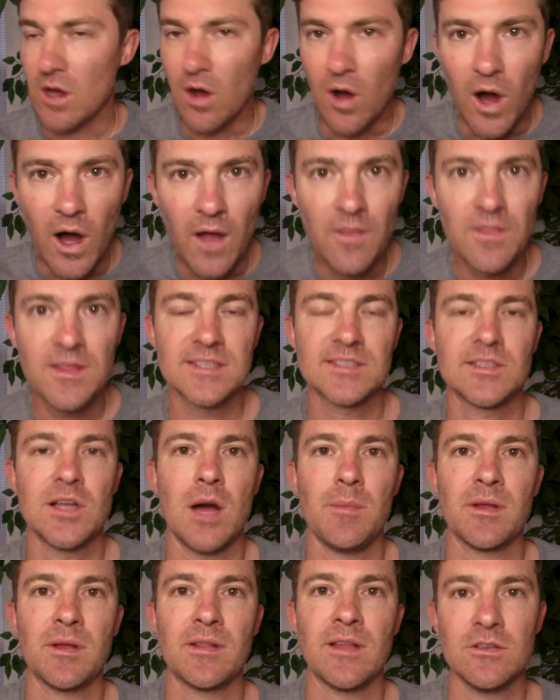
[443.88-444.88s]
on this
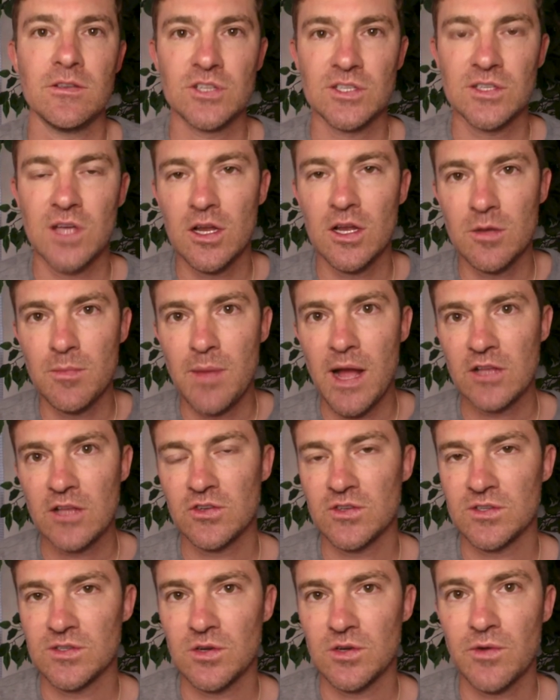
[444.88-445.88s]
topic that you just got your
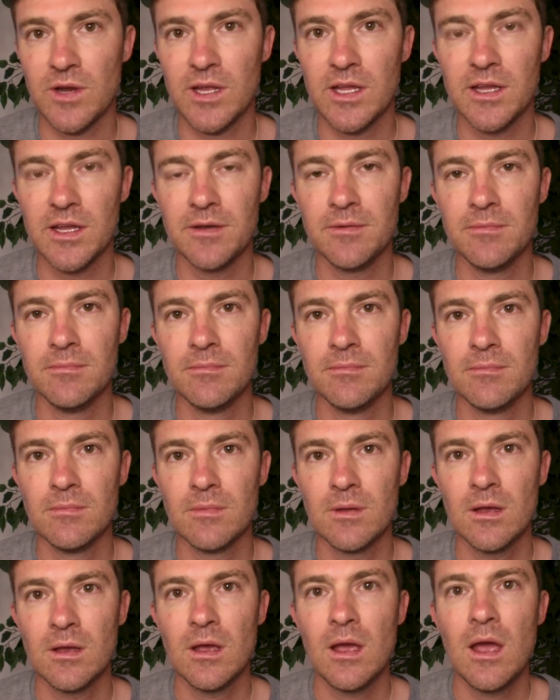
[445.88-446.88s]
bachelor's degree in
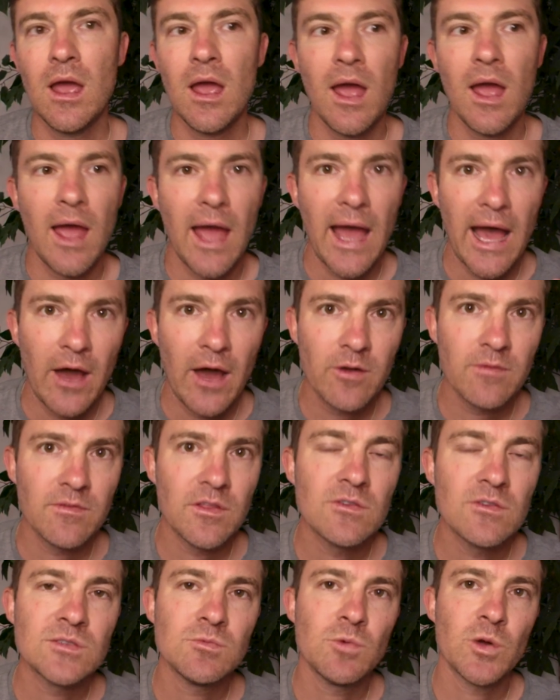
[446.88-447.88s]
out of
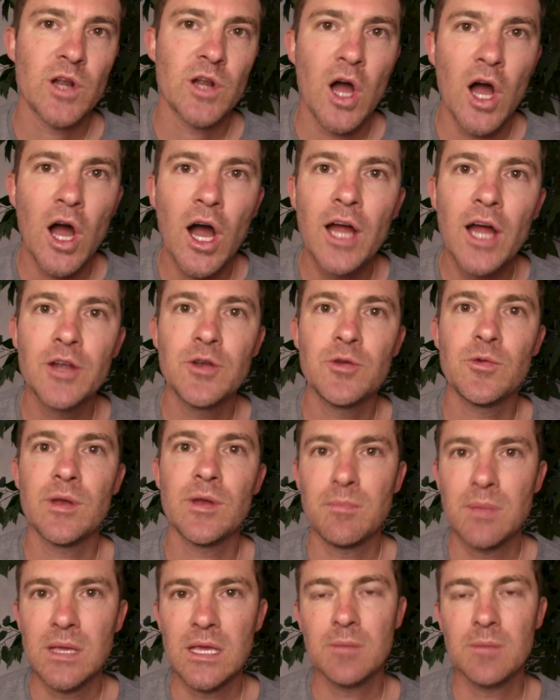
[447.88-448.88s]
those
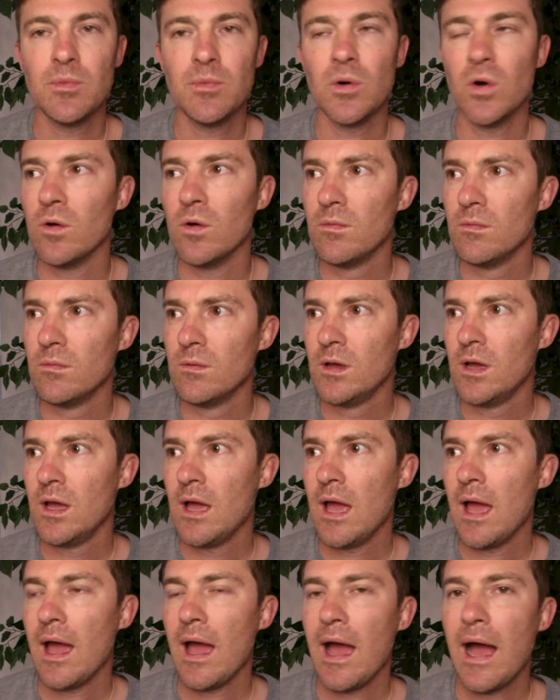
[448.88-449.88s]
100 people
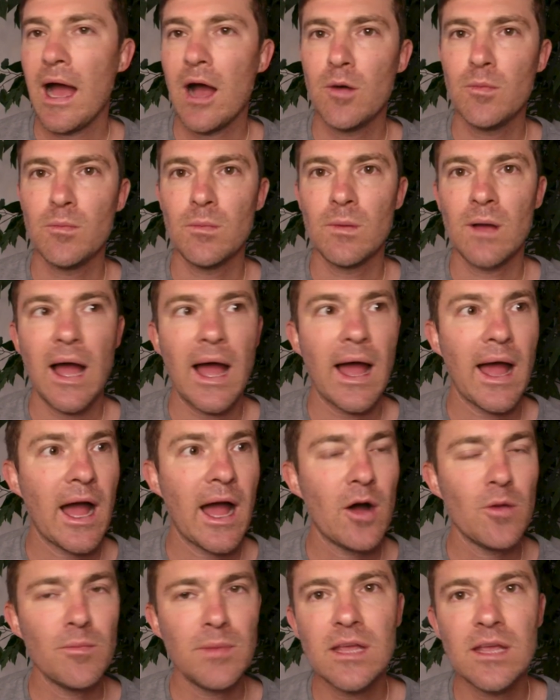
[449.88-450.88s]
how
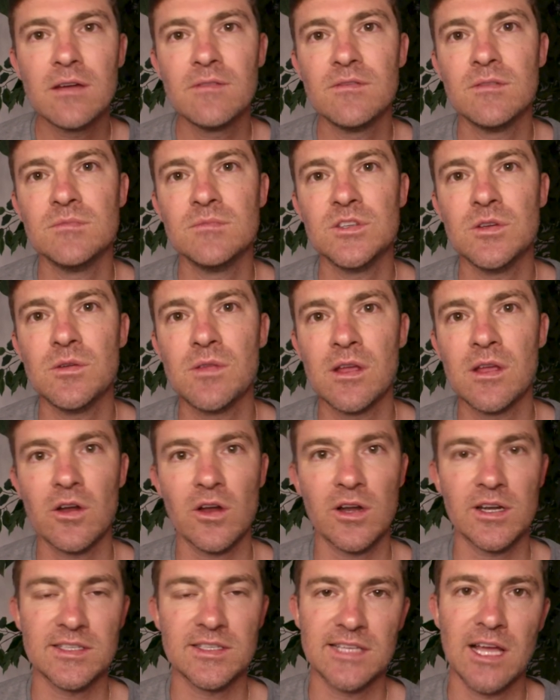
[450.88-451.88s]
how many of them do you think
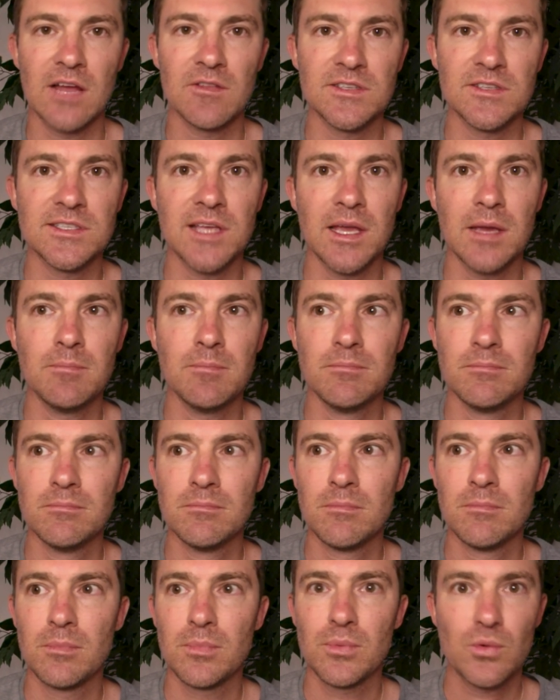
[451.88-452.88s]
are going to sound the same
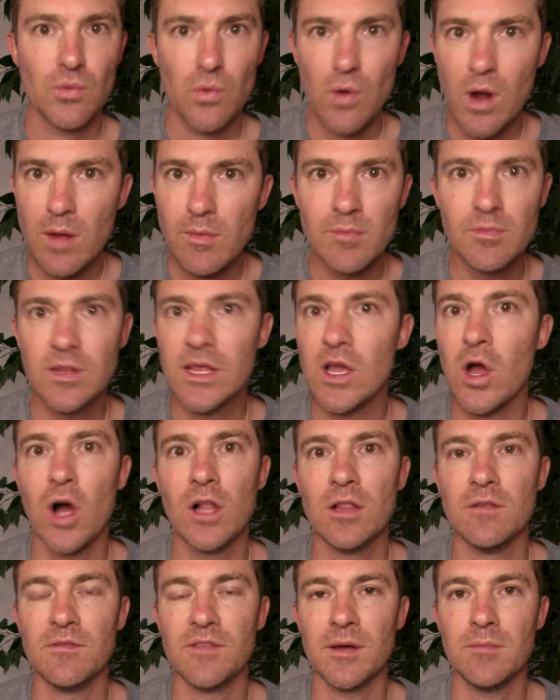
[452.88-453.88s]
probably
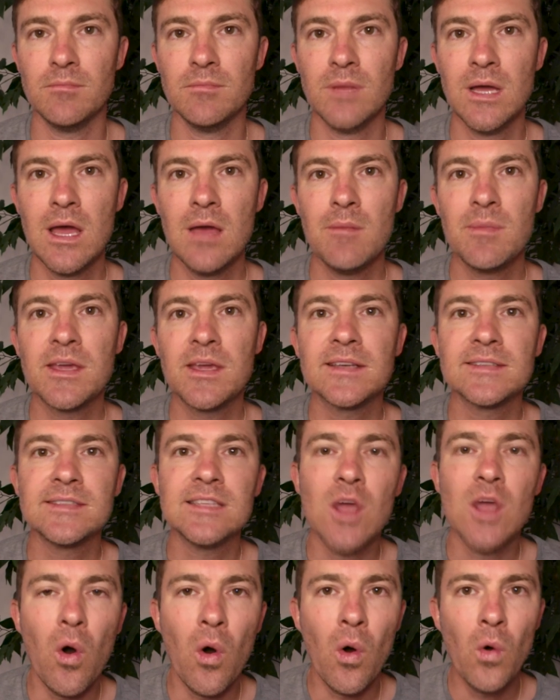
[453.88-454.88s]
all of them, because
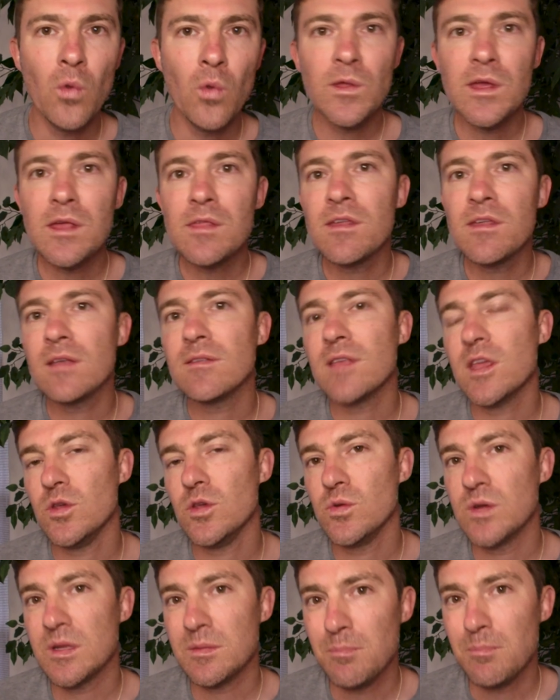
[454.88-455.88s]
the only thing that
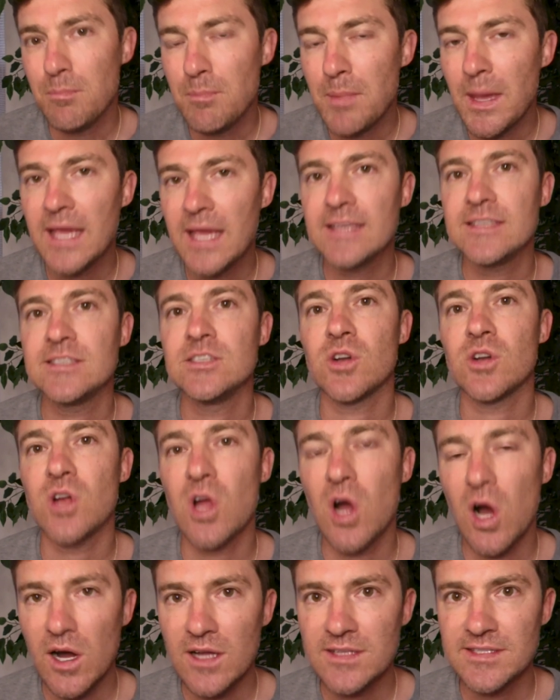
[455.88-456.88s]
you can base your
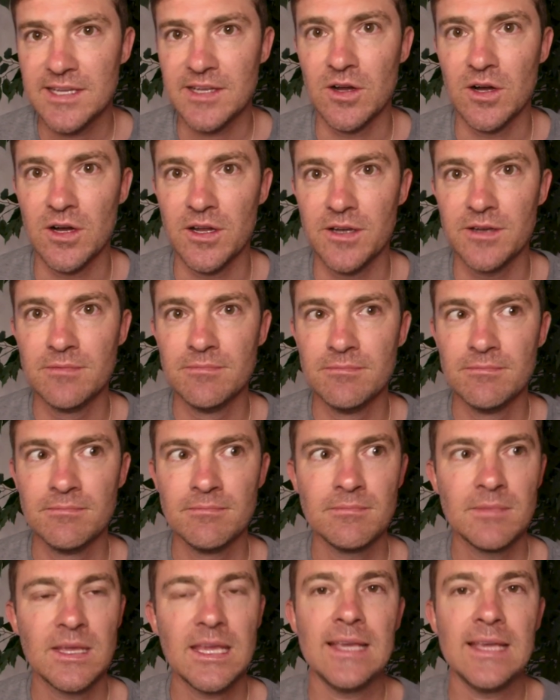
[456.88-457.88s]
content on
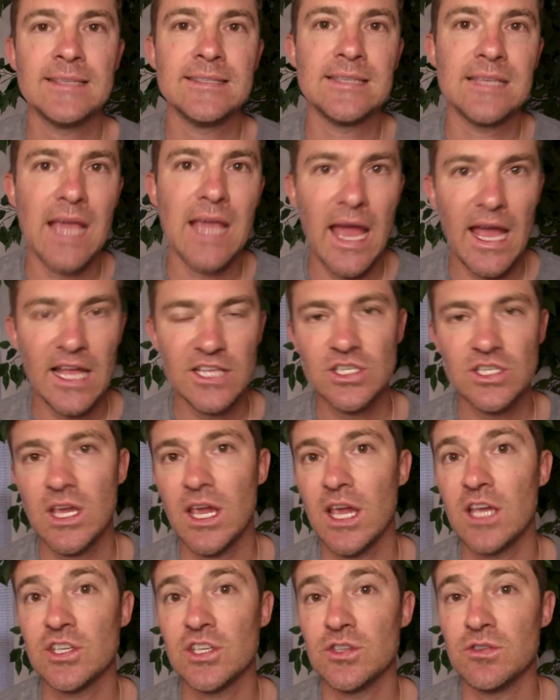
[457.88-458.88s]
is the
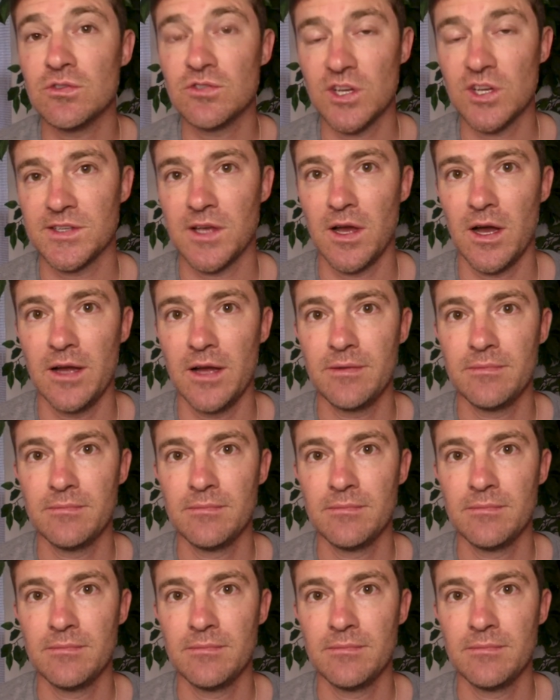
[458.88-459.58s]
education you just got.